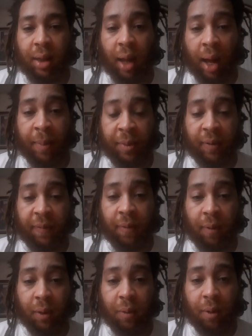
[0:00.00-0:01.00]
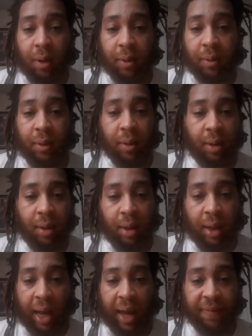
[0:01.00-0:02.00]
I'm in a foreign court.
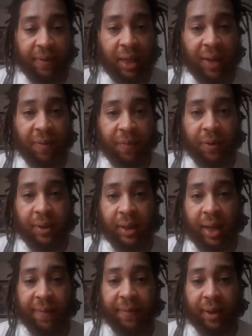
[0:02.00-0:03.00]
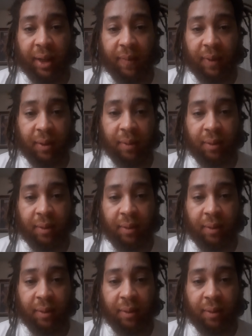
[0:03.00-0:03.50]
Affidavit versus affidavit.